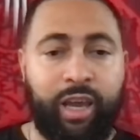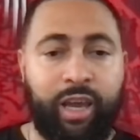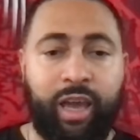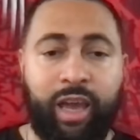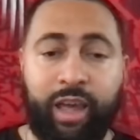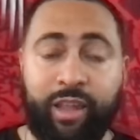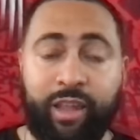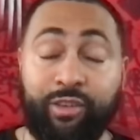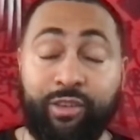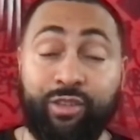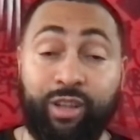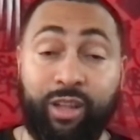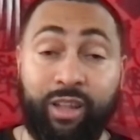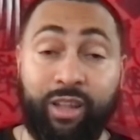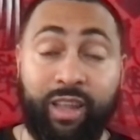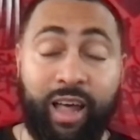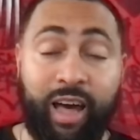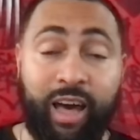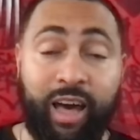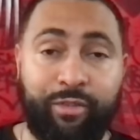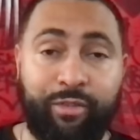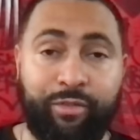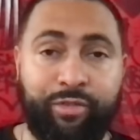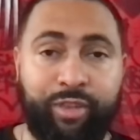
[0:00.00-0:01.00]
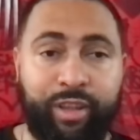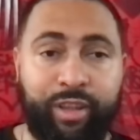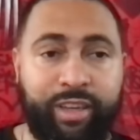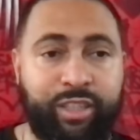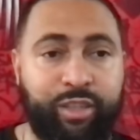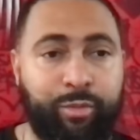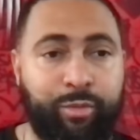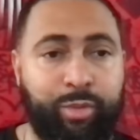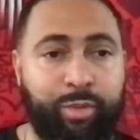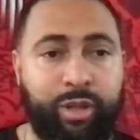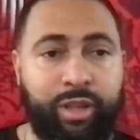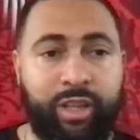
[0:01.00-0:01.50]
And there's a lot of
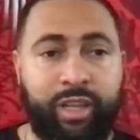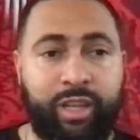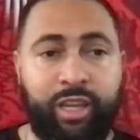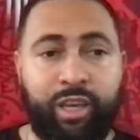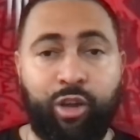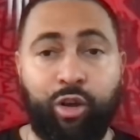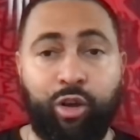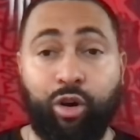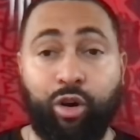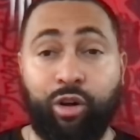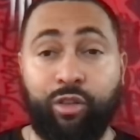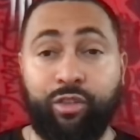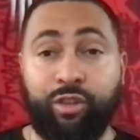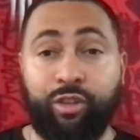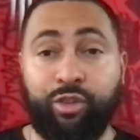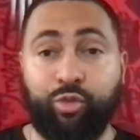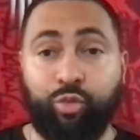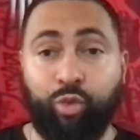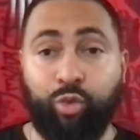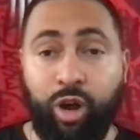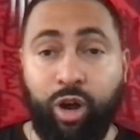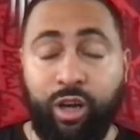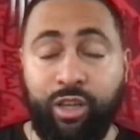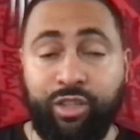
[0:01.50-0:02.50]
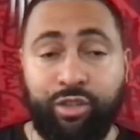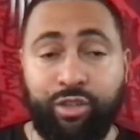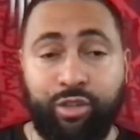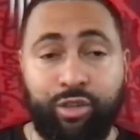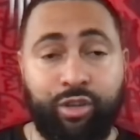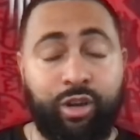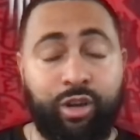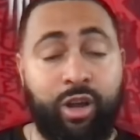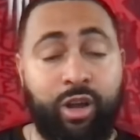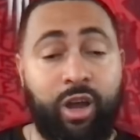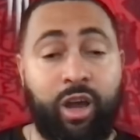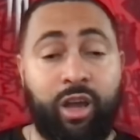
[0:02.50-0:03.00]
flexibility on this
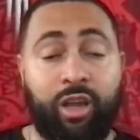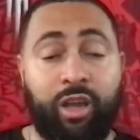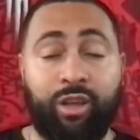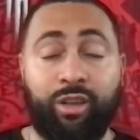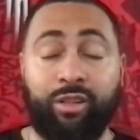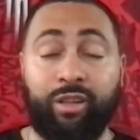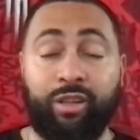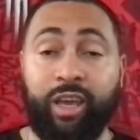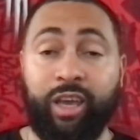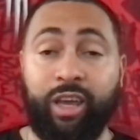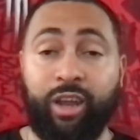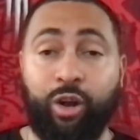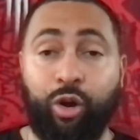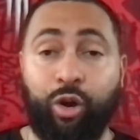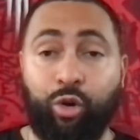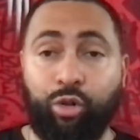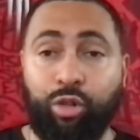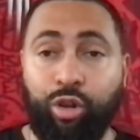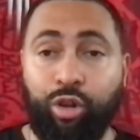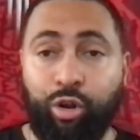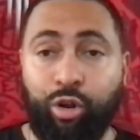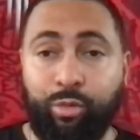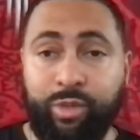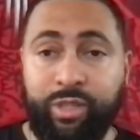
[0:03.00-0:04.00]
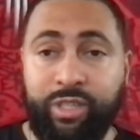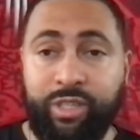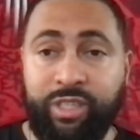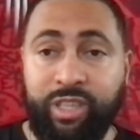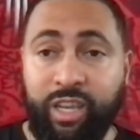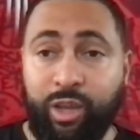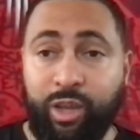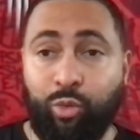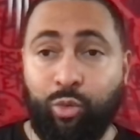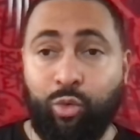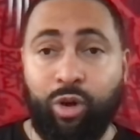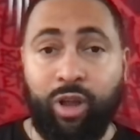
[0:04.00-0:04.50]
roster. You look at Oklahoma
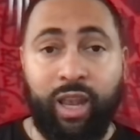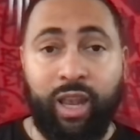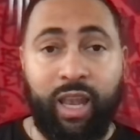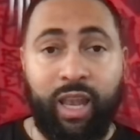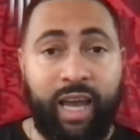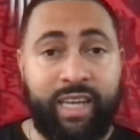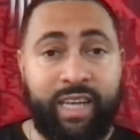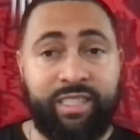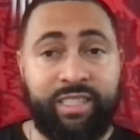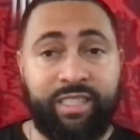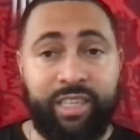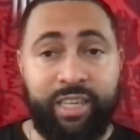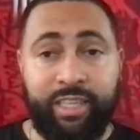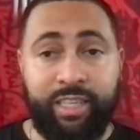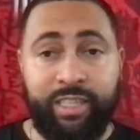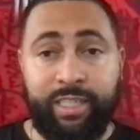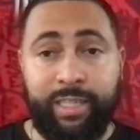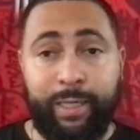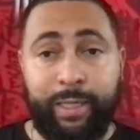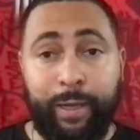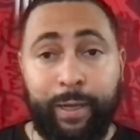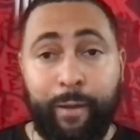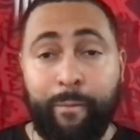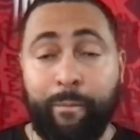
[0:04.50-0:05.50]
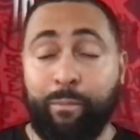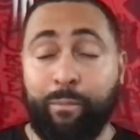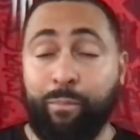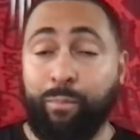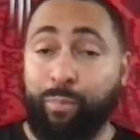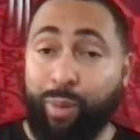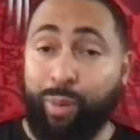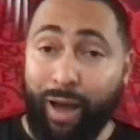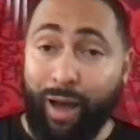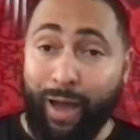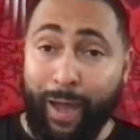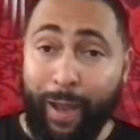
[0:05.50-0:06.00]
City, won last season,
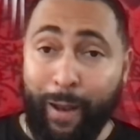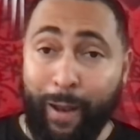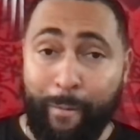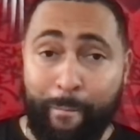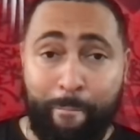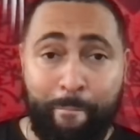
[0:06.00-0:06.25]
but